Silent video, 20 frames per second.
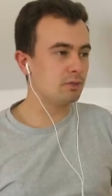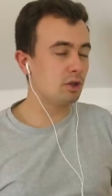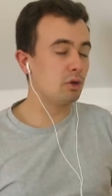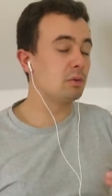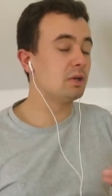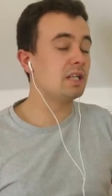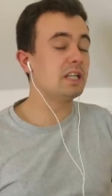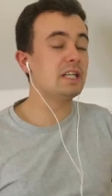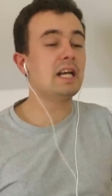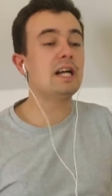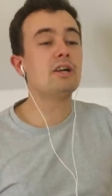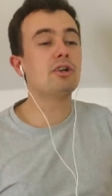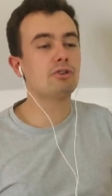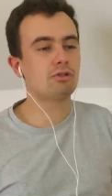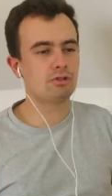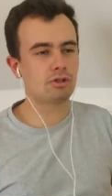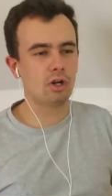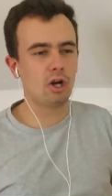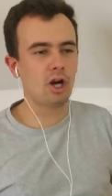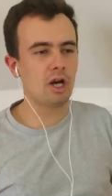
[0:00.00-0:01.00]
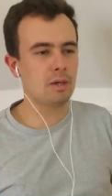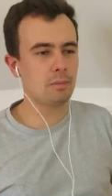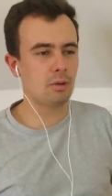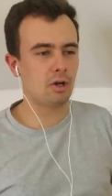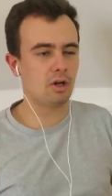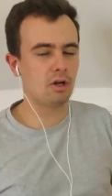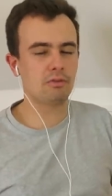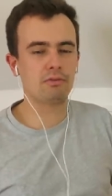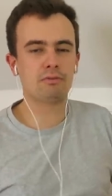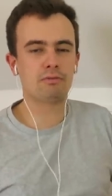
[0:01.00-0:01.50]
in a year's
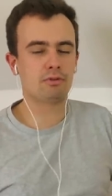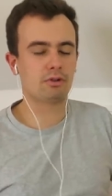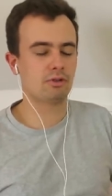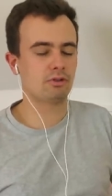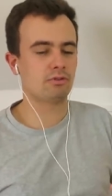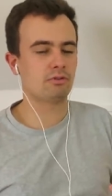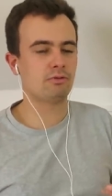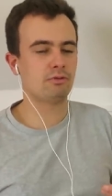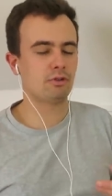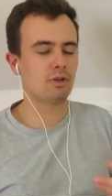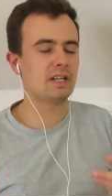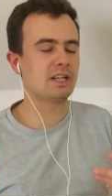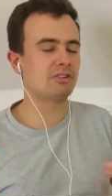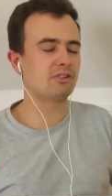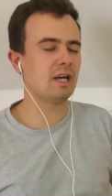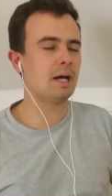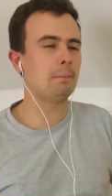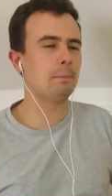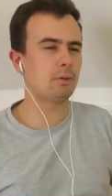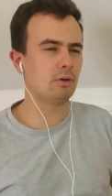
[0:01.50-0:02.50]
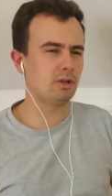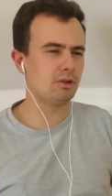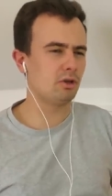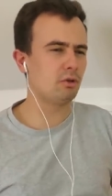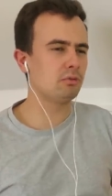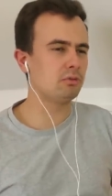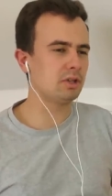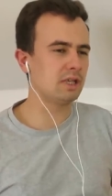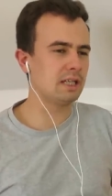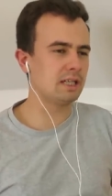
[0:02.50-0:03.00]
time, for example, I
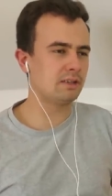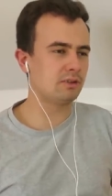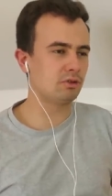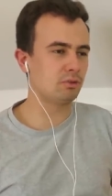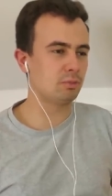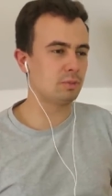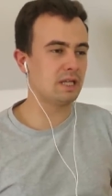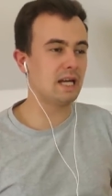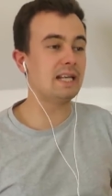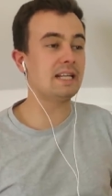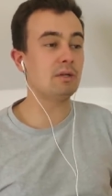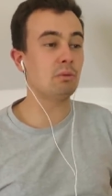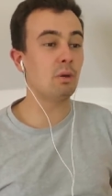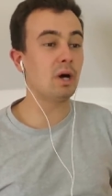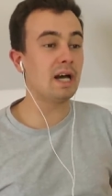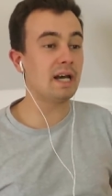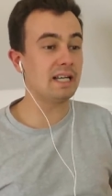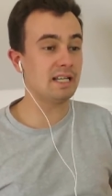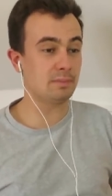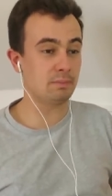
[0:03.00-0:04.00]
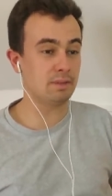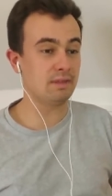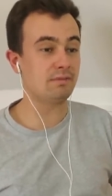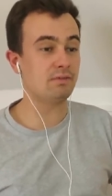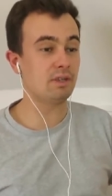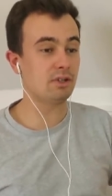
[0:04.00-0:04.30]
don't think there'd be any way he'd be